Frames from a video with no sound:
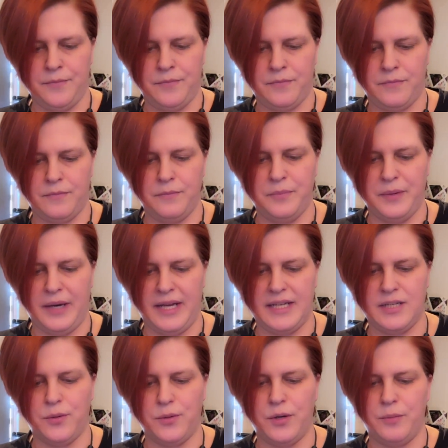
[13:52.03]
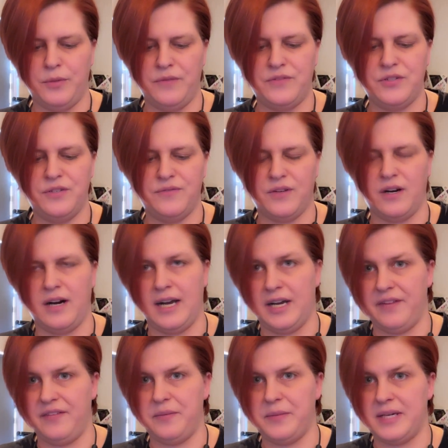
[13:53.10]
But don't want to move too far out
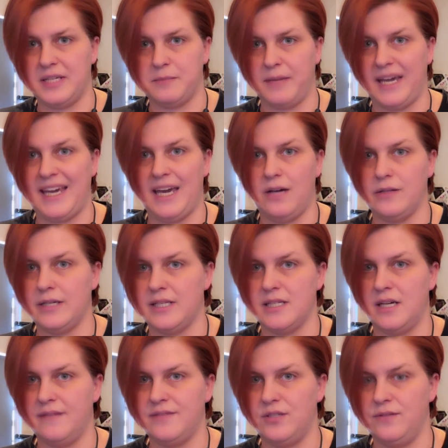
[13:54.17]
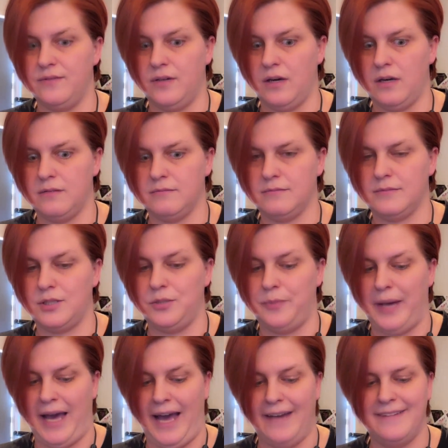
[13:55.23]
of it because my count gets off too far. Too
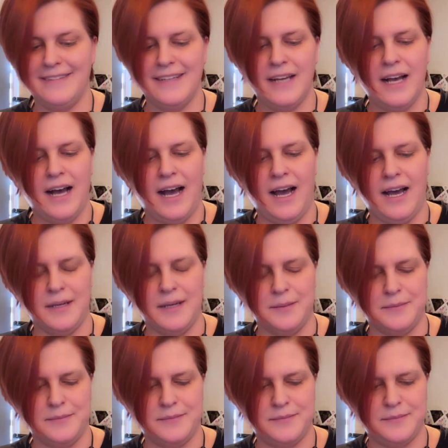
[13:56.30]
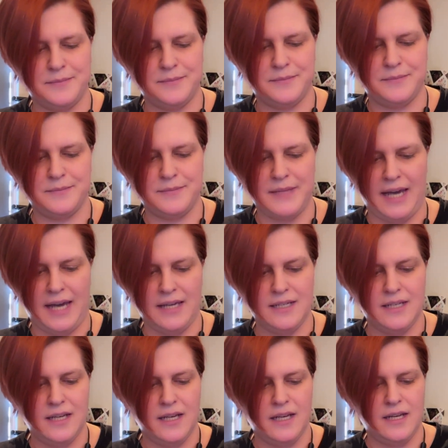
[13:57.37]
bad. Yeah.
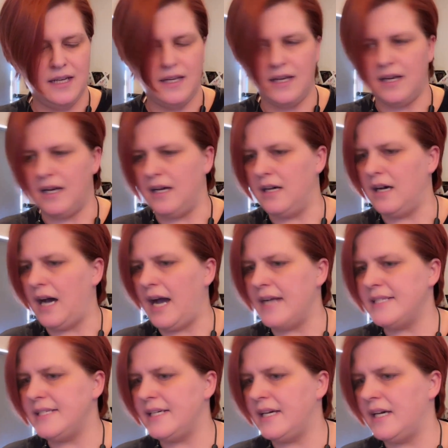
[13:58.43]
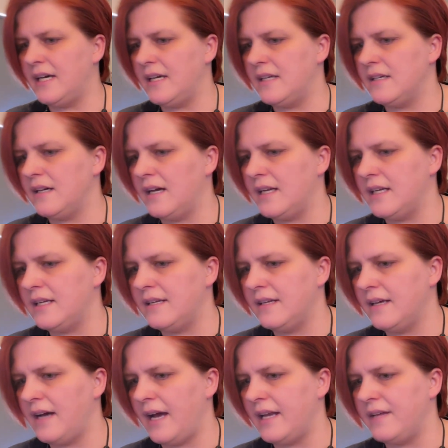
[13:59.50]
I
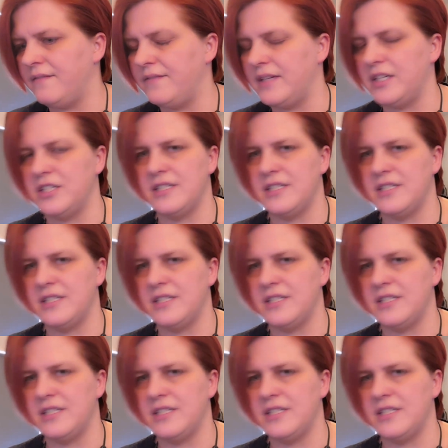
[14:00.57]
didn't finish the